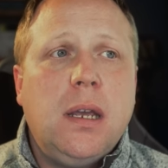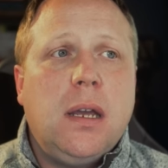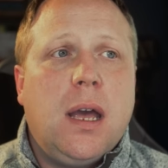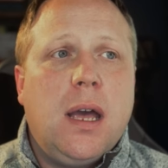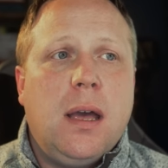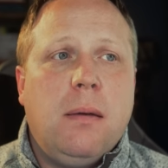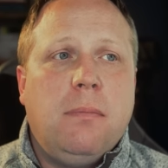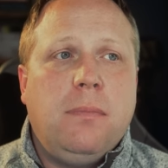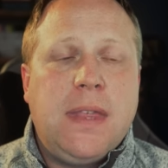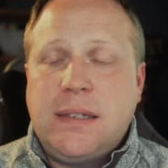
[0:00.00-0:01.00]

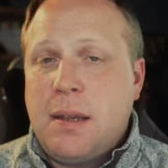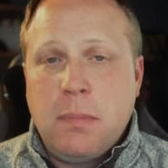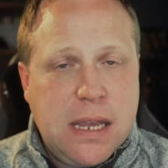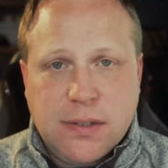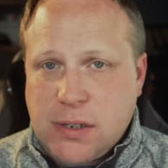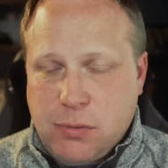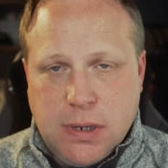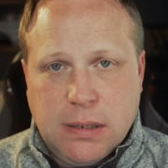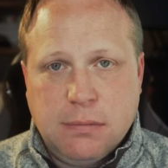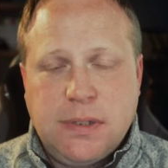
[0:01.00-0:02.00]
um, that somebody else has
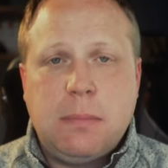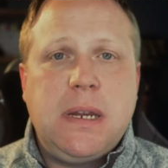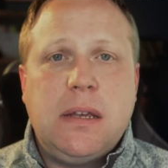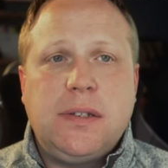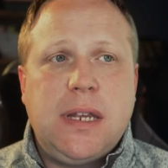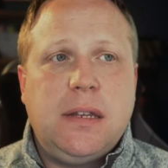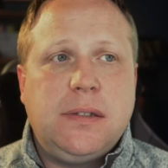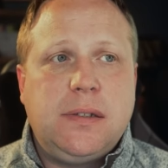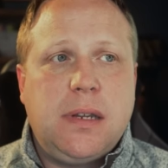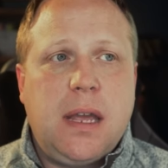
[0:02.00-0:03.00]
written, somebody else
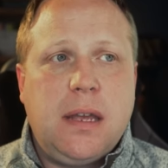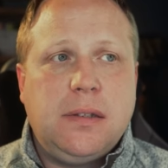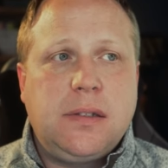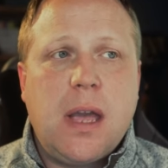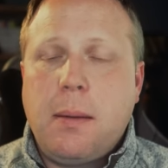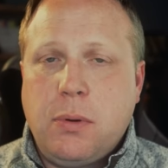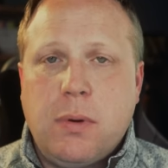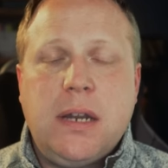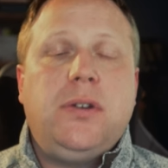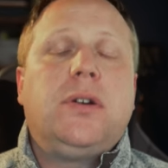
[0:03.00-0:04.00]
has has
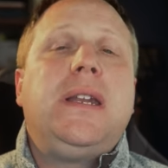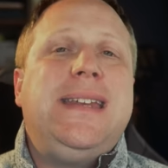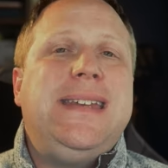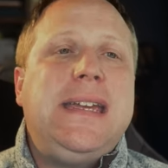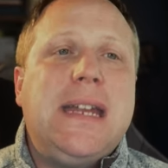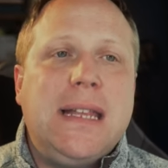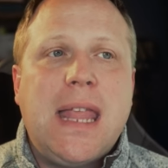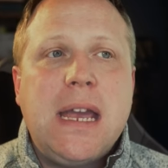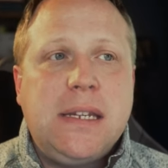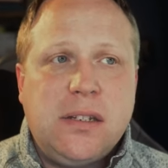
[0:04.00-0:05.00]
copyrighted. You're going to need a
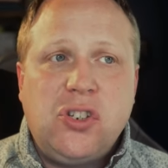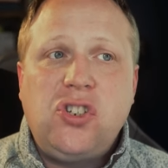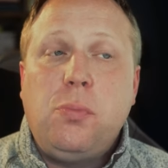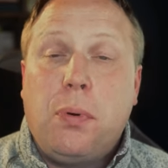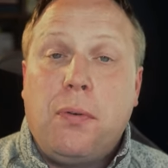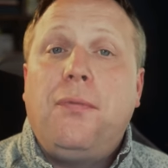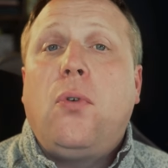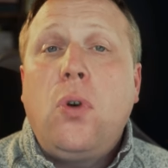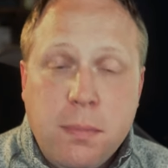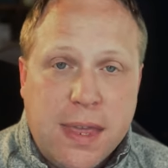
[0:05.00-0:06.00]
license to
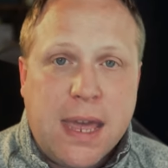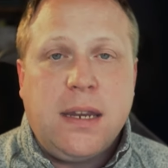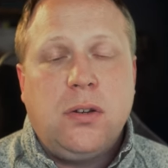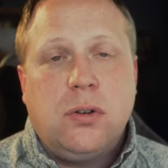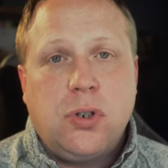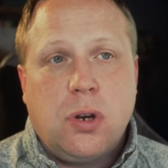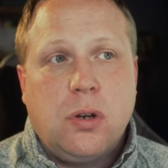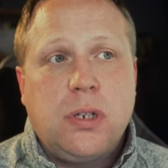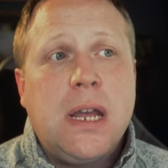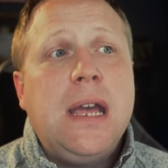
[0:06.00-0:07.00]
perform that in your
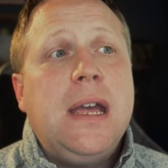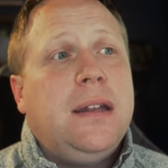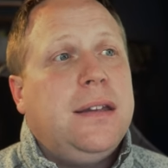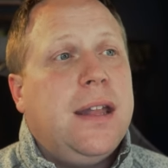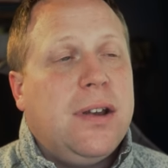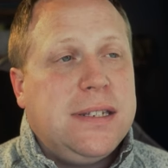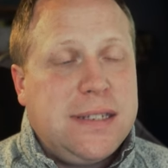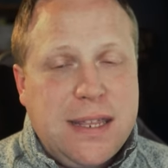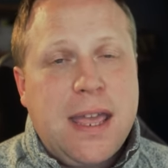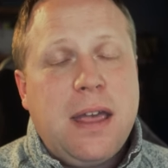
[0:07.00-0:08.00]
church. Now, I
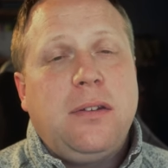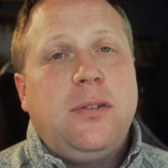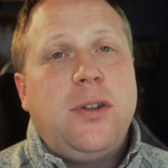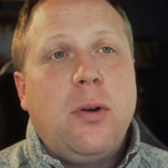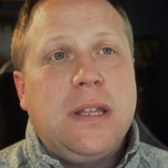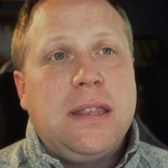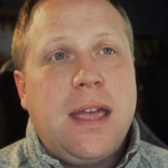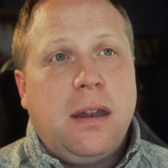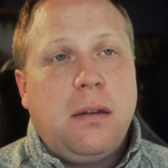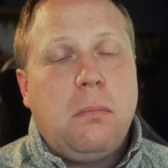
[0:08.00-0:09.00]
say that knowing
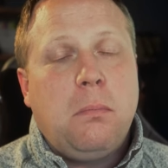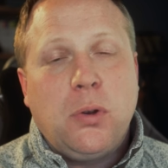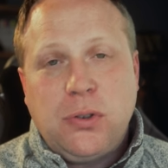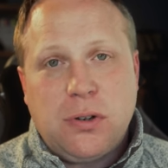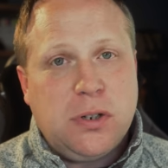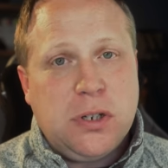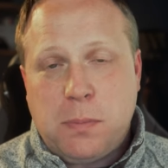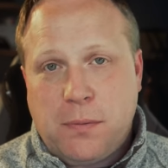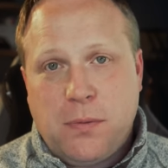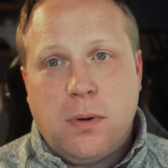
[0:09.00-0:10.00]
that most churches
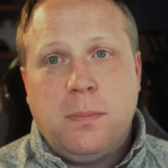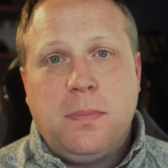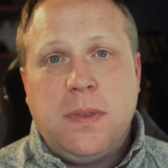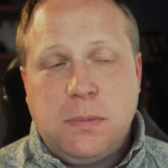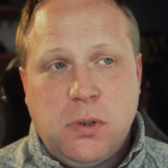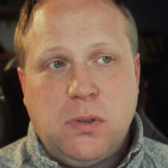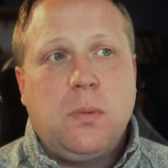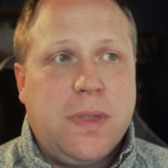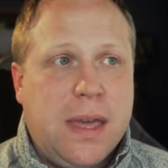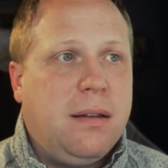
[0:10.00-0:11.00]
perform this music
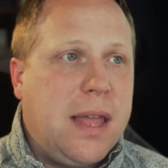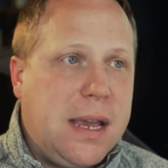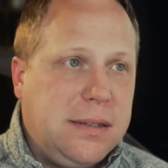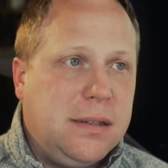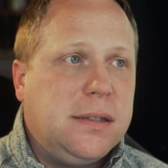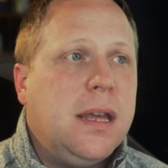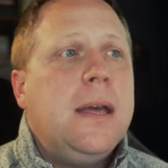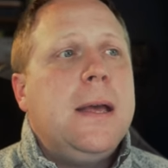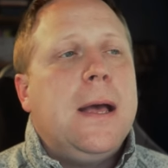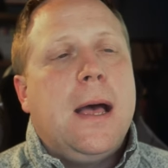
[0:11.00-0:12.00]
without a license.
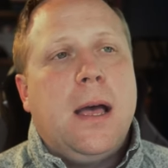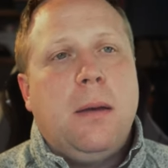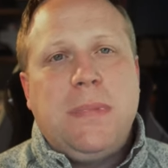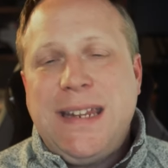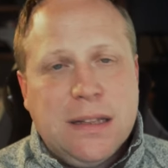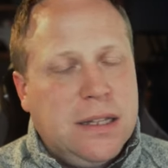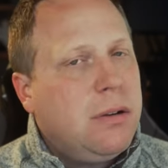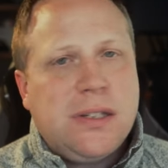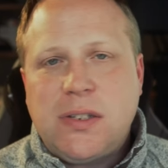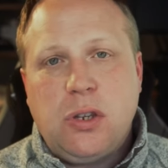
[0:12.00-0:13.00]
Um, any
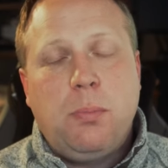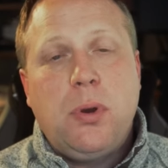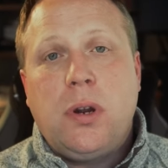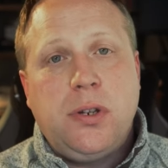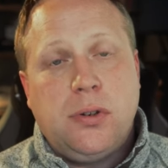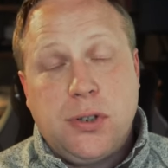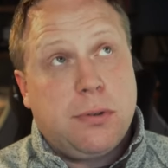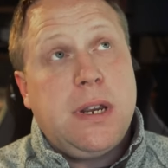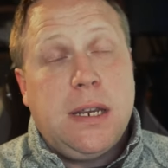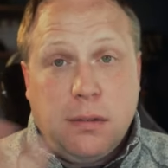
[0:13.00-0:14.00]
lyrics that you put on your
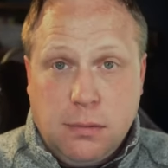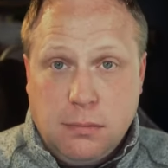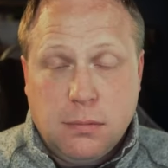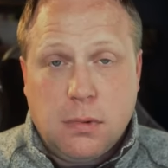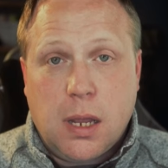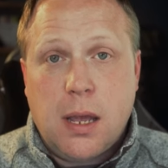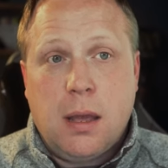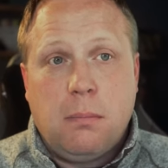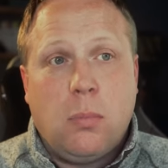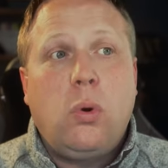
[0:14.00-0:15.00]
screen
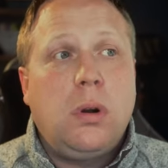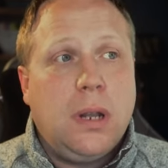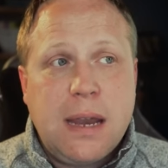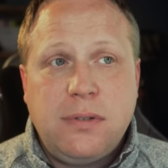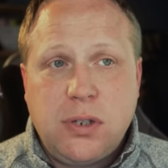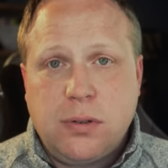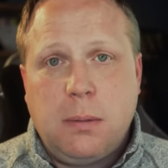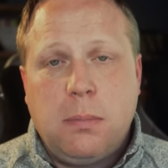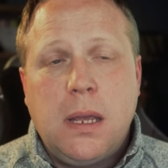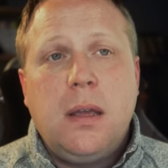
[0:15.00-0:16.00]
um, or live
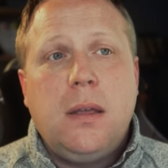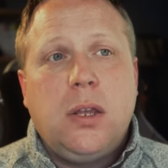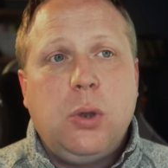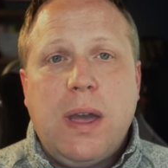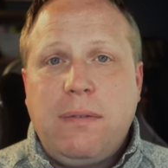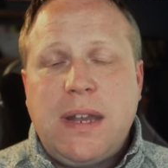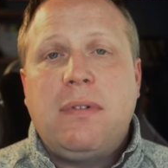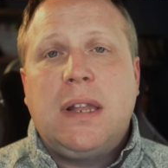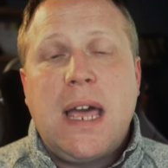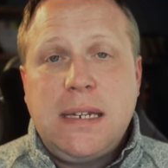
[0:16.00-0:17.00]
stream, you have to have a
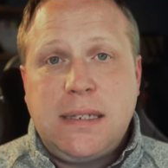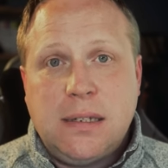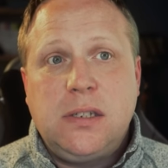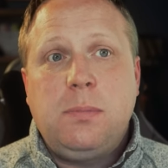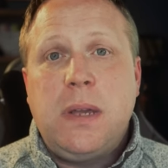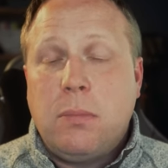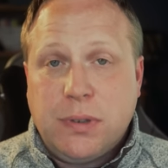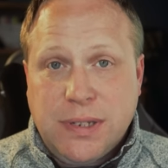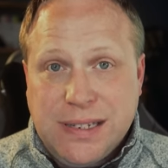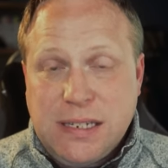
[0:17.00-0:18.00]
license to be able
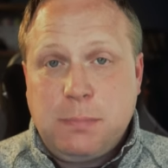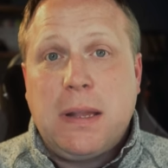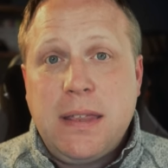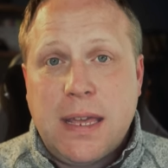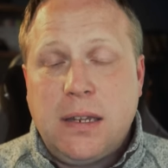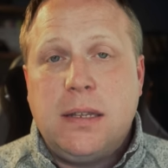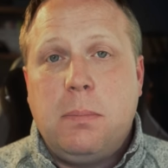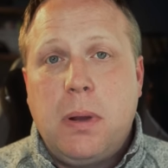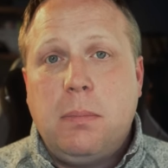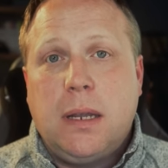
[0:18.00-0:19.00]
to display that to the
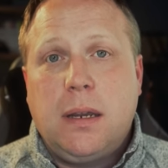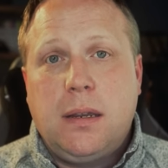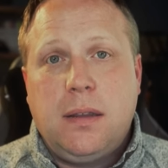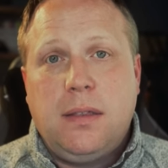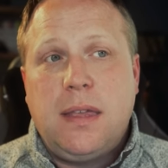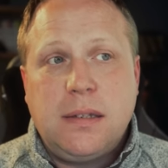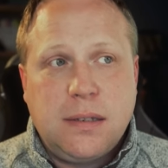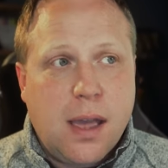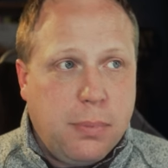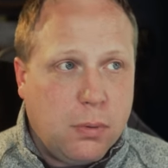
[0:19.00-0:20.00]
public. That's
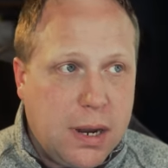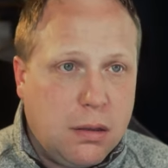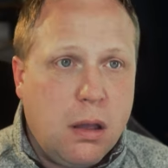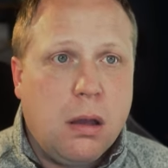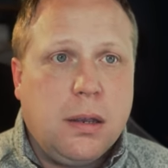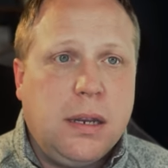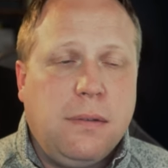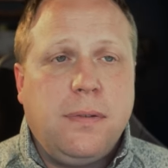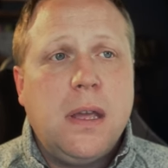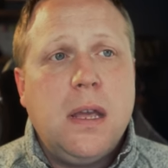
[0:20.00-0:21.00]
copyright law. And
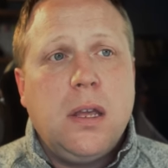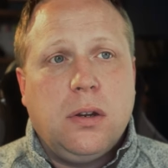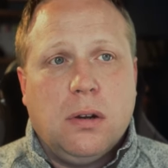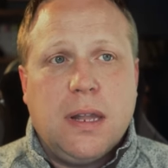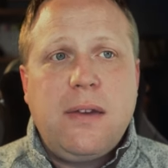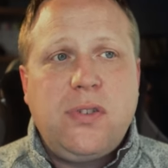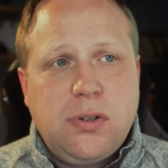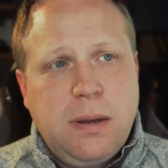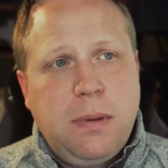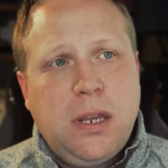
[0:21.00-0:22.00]
if you're live
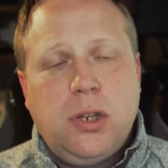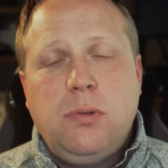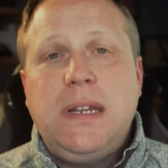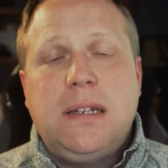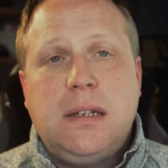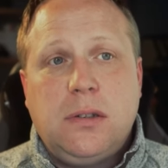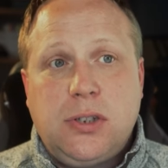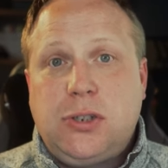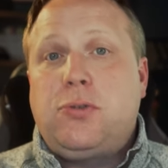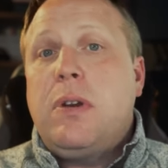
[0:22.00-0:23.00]
streaming, you need a
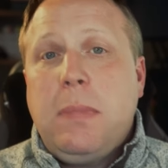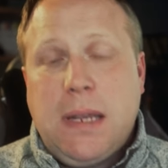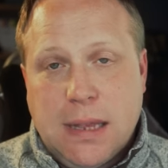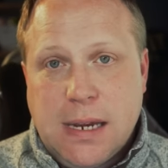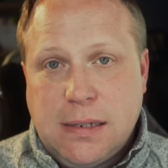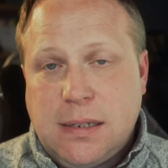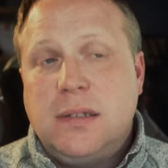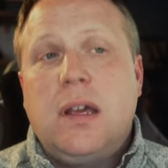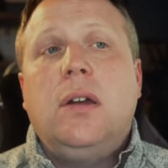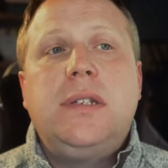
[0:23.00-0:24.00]
streaming license
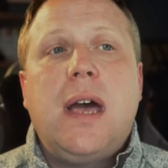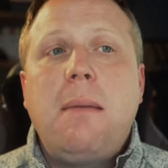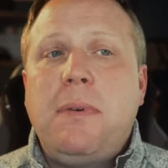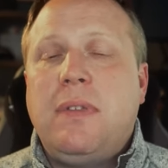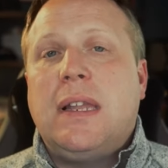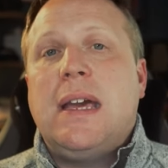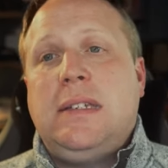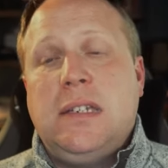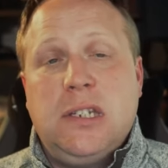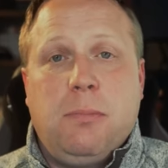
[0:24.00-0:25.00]
on top of the
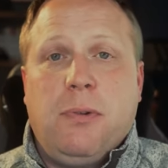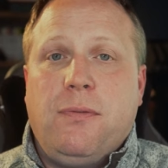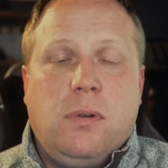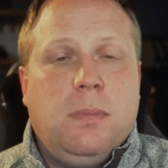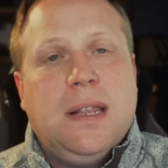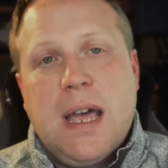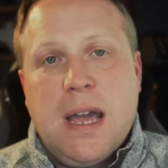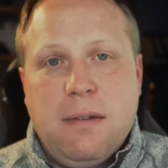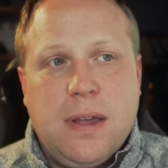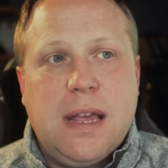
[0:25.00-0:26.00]
license to perform it
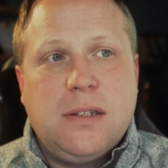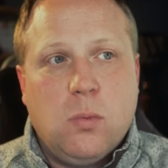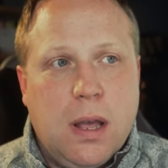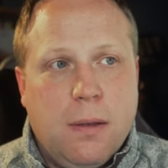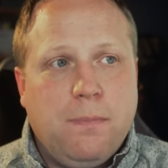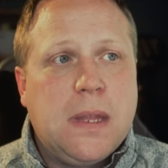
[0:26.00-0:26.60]
live as well.